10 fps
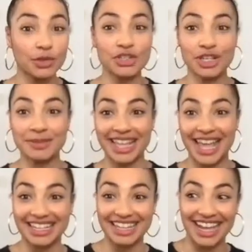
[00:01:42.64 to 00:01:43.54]
ships
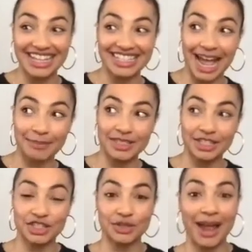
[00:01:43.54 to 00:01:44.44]
then
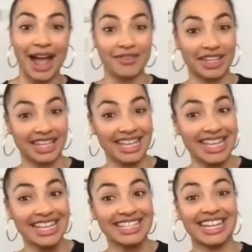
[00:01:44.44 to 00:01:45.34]
adapted to having
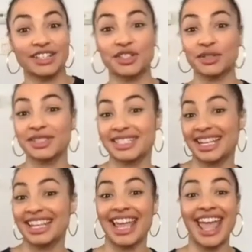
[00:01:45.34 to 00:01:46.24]
dancers
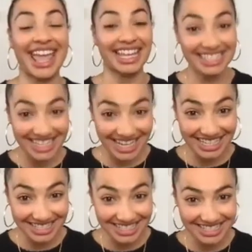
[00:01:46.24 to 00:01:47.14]
sing and
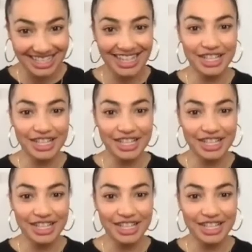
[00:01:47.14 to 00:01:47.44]
dance.